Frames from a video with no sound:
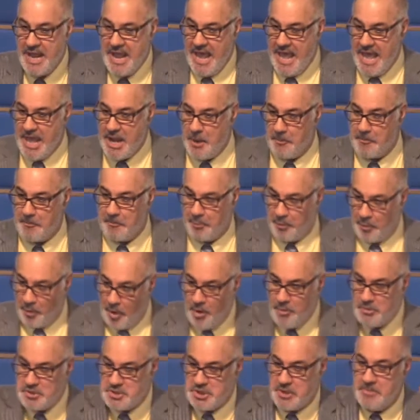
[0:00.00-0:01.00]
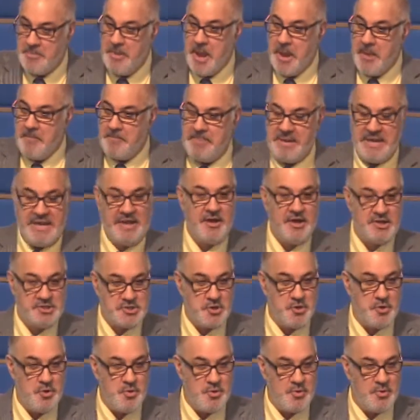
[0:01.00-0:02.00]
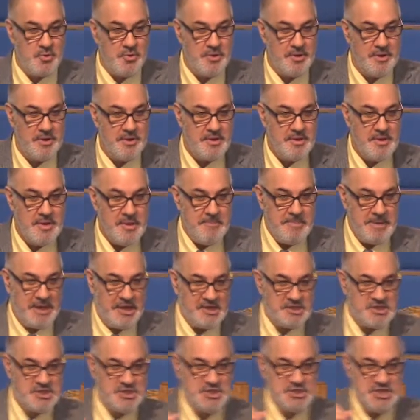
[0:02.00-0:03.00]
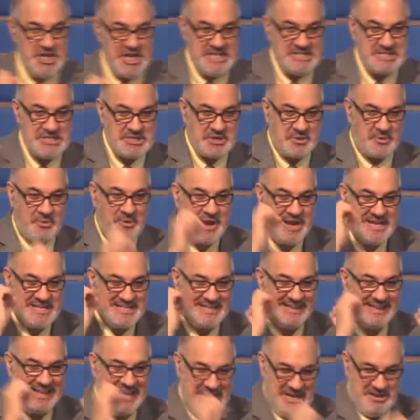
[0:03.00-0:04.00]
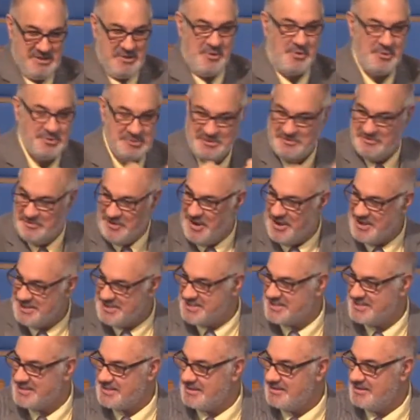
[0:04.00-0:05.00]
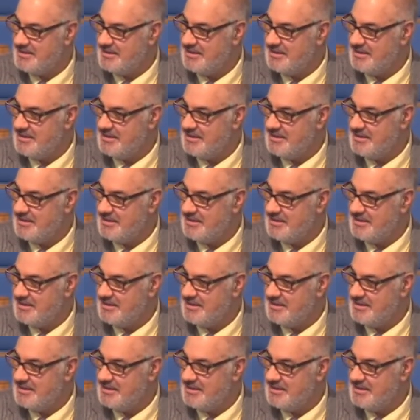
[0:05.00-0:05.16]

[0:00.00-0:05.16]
and approach him because of who? Because Jesus Christ laid hold of us.